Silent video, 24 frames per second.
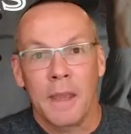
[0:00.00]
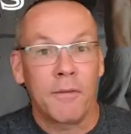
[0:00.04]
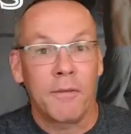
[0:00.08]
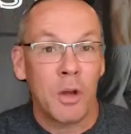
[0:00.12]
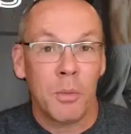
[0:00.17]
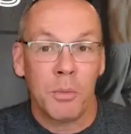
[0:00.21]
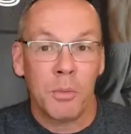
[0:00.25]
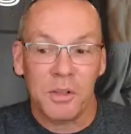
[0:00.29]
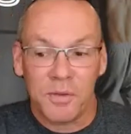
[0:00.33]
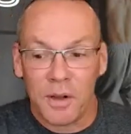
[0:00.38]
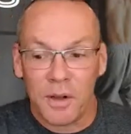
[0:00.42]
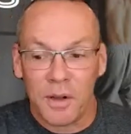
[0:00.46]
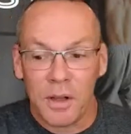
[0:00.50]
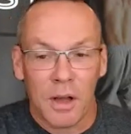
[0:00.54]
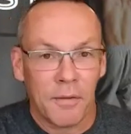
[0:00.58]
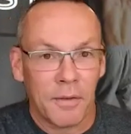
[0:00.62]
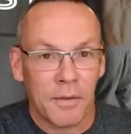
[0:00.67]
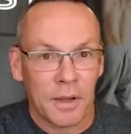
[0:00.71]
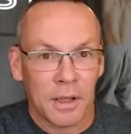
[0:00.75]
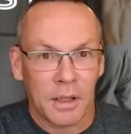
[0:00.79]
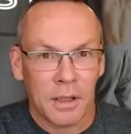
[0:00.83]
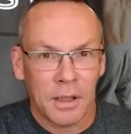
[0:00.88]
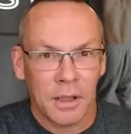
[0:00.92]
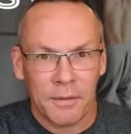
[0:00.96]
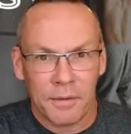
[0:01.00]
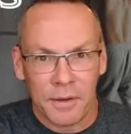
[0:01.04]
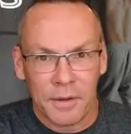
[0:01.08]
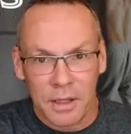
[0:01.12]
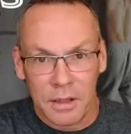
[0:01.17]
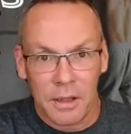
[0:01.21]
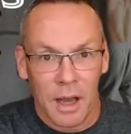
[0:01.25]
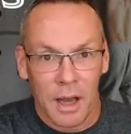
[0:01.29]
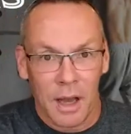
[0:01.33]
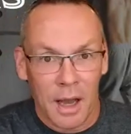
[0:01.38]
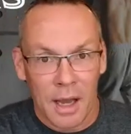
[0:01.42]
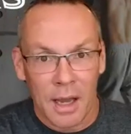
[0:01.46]
If you almost fell off a cliff
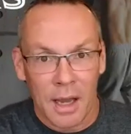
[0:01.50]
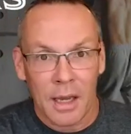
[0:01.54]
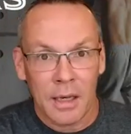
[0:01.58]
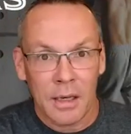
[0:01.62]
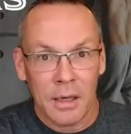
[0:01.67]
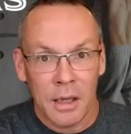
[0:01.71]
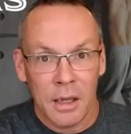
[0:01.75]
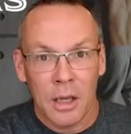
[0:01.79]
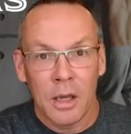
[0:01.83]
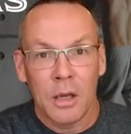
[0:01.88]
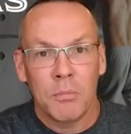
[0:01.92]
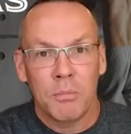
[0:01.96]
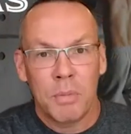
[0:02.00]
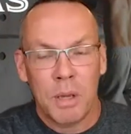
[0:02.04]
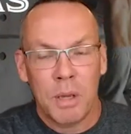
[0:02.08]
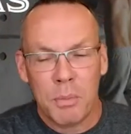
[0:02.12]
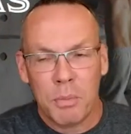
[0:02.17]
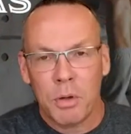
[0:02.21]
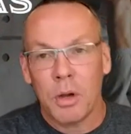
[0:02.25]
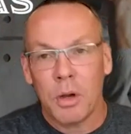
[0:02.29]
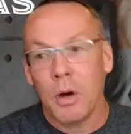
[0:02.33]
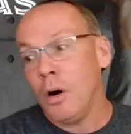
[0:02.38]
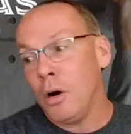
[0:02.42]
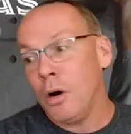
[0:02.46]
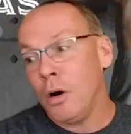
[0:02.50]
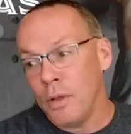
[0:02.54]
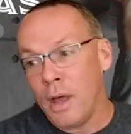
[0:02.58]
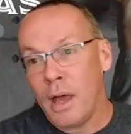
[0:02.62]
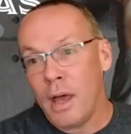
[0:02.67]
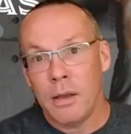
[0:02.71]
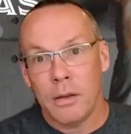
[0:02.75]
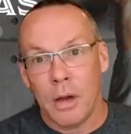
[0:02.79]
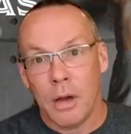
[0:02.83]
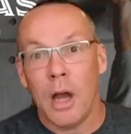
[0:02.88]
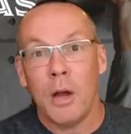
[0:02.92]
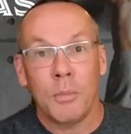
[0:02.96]
and died, people go, oh,
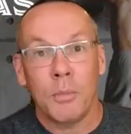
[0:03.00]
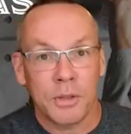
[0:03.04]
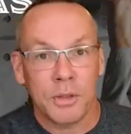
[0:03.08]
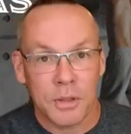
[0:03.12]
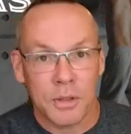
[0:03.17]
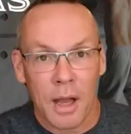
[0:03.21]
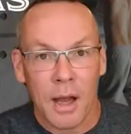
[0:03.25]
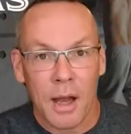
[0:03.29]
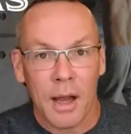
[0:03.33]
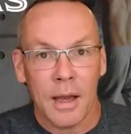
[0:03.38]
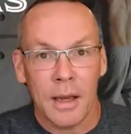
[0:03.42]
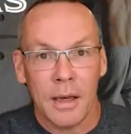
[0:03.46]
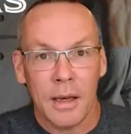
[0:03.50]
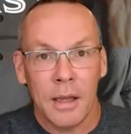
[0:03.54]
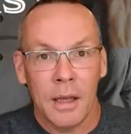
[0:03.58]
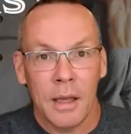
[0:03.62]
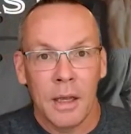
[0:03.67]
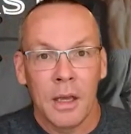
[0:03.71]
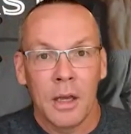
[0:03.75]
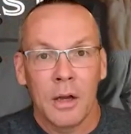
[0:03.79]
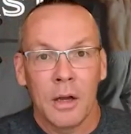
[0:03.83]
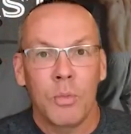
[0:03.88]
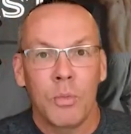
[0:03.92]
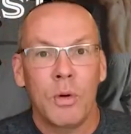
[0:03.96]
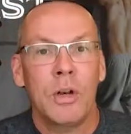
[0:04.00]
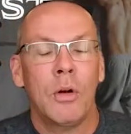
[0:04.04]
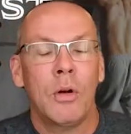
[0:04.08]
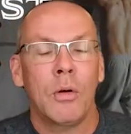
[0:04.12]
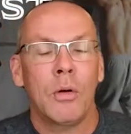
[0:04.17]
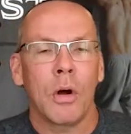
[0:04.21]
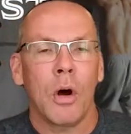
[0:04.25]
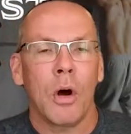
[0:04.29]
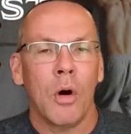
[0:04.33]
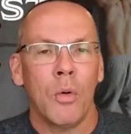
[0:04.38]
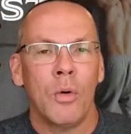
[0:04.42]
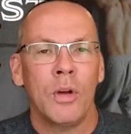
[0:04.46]
that I almost died. We
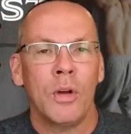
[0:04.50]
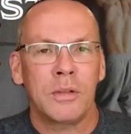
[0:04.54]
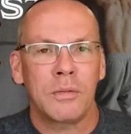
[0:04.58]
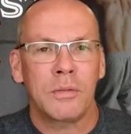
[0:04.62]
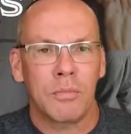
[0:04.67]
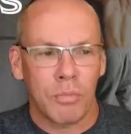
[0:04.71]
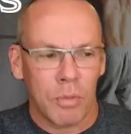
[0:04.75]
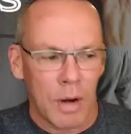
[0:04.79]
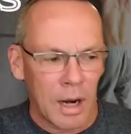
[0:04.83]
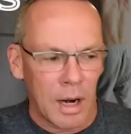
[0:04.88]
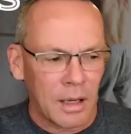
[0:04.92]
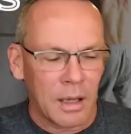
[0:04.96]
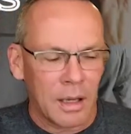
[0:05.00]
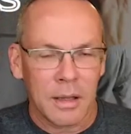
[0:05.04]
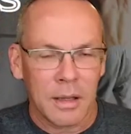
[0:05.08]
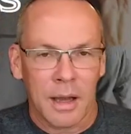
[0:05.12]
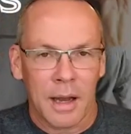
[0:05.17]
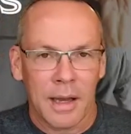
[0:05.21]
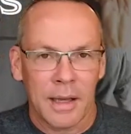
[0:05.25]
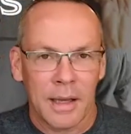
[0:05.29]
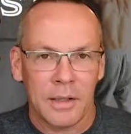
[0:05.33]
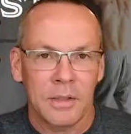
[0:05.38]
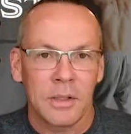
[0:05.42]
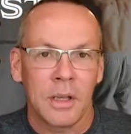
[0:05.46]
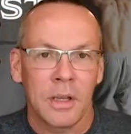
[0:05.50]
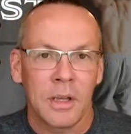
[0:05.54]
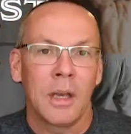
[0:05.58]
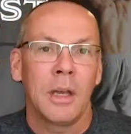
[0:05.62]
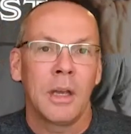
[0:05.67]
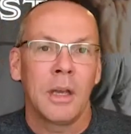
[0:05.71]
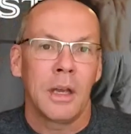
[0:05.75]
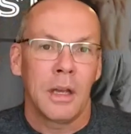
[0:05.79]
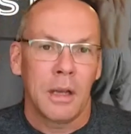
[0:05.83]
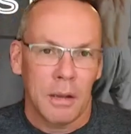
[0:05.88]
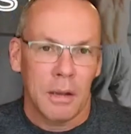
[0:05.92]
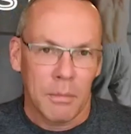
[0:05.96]
don't always recognize
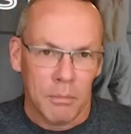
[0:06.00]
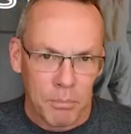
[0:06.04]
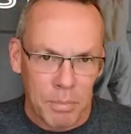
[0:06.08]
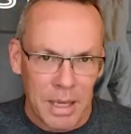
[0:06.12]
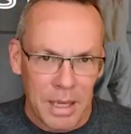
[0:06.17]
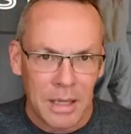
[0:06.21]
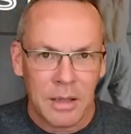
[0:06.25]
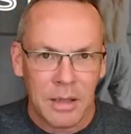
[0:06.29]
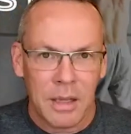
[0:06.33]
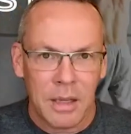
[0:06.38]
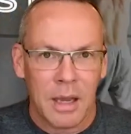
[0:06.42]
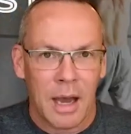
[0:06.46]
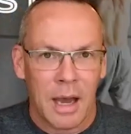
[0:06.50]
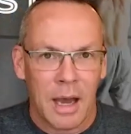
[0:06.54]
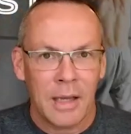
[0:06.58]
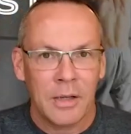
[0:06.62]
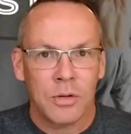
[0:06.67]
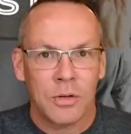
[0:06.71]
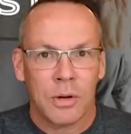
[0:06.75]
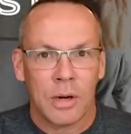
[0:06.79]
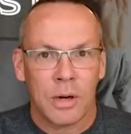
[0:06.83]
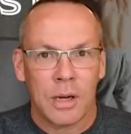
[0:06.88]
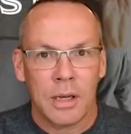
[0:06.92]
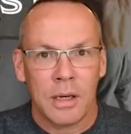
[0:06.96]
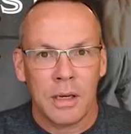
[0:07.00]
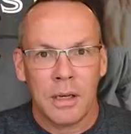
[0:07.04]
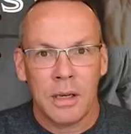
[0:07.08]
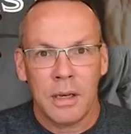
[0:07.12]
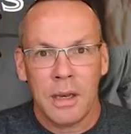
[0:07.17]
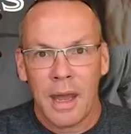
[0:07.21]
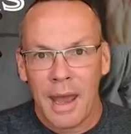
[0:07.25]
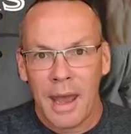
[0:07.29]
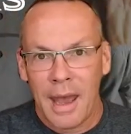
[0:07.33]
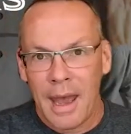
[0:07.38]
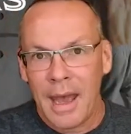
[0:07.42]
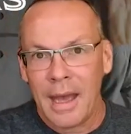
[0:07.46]
being
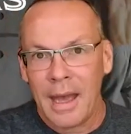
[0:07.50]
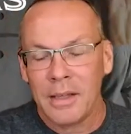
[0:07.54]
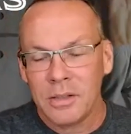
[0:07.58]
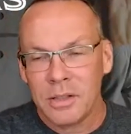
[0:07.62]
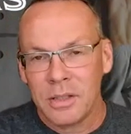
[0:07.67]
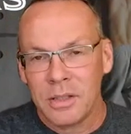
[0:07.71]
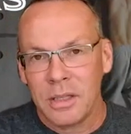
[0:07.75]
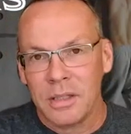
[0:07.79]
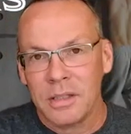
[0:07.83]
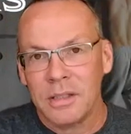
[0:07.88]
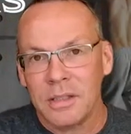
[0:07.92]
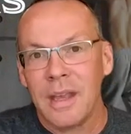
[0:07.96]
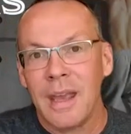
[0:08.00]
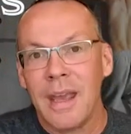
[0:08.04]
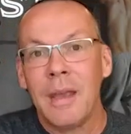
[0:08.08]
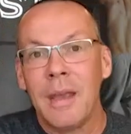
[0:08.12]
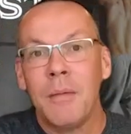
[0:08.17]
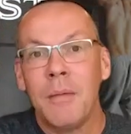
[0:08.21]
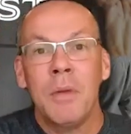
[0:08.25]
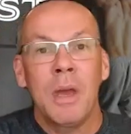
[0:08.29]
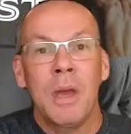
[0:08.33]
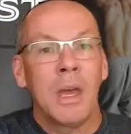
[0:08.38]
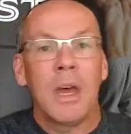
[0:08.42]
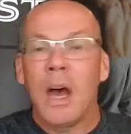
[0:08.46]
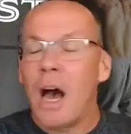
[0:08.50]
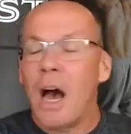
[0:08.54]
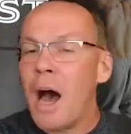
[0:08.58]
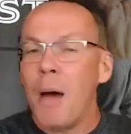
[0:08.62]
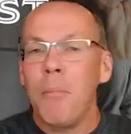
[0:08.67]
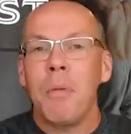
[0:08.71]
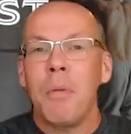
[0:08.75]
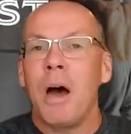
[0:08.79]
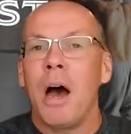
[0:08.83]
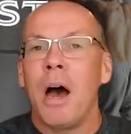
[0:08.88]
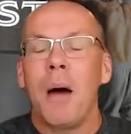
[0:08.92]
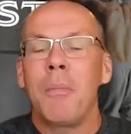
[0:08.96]
dehydrated has the same,
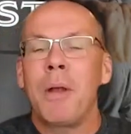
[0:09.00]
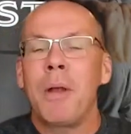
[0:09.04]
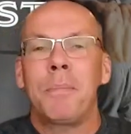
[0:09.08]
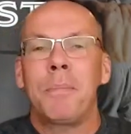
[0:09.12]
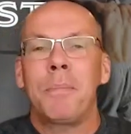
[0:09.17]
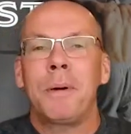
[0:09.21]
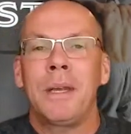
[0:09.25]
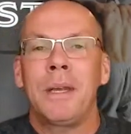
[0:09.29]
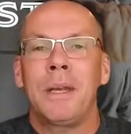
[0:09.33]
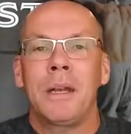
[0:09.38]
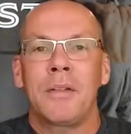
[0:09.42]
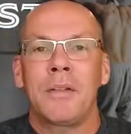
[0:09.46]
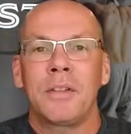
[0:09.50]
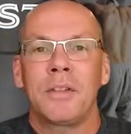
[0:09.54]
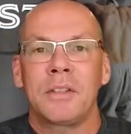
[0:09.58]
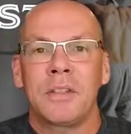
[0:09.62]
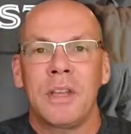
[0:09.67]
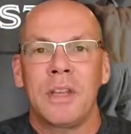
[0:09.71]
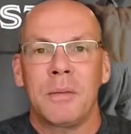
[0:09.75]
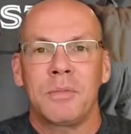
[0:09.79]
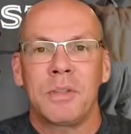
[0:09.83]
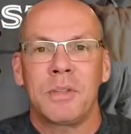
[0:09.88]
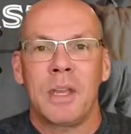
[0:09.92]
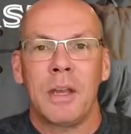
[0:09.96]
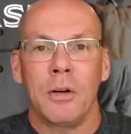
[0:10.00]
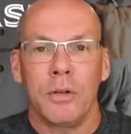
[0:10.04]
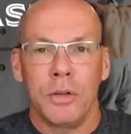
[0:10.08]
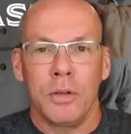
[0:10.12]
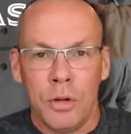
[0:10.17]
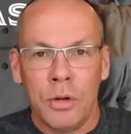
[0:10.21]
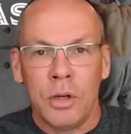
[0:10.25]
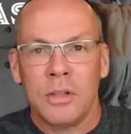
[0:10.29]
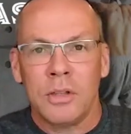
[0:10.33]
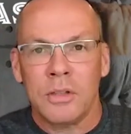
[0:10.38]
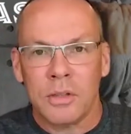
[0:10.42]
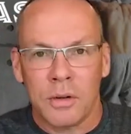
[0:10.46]
I'm not putting it on the same scale.
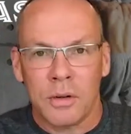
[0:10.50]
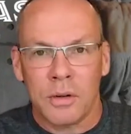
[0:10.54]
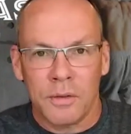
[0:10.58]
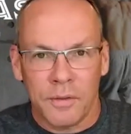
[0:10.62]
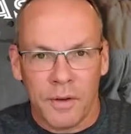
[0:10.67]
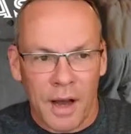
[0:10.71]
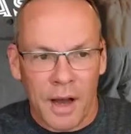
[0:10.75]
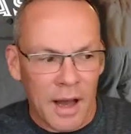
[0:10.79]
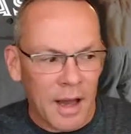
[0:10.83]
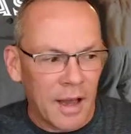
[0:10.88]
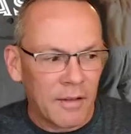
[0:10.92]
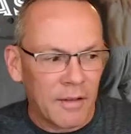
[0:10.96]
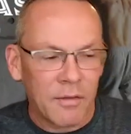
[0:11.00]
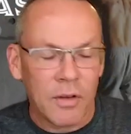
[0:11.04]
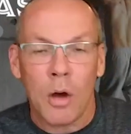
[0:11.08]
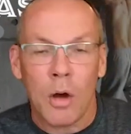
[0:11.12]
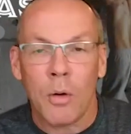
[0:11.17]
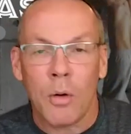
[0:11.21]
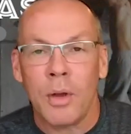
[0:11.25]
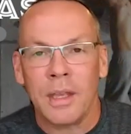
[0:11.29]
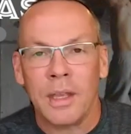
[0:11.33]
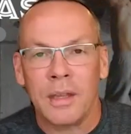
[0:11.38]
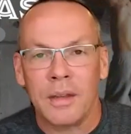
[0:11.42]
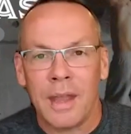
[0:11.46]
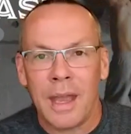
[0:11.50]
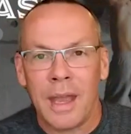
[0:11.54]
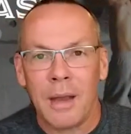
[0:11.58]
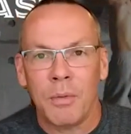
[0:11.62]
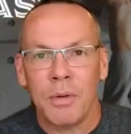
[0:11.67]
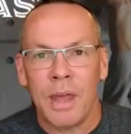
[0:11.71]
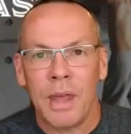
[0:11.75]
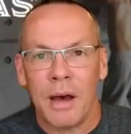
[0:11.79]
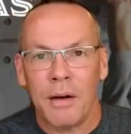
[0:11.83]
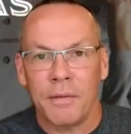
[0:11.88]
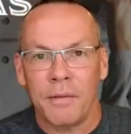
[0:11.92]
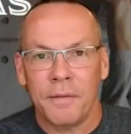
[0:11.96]
You can survive going a day
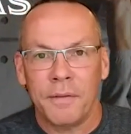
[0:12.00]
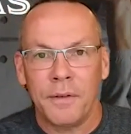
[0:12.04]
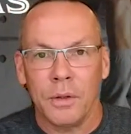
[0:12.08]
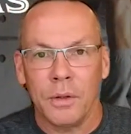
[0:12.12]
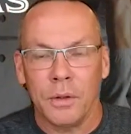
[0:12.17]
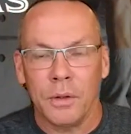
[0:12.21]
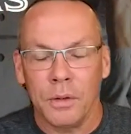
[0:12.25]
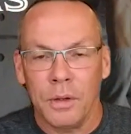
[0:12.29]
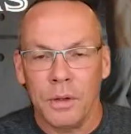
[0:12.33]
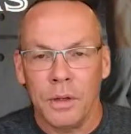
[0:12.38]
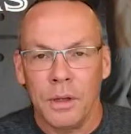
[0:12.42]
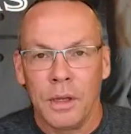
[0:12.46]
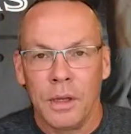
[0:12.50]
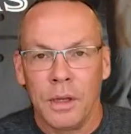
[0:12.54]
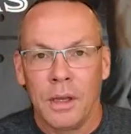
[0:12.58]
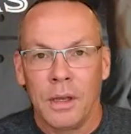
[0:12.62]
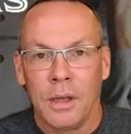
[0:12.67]
without food.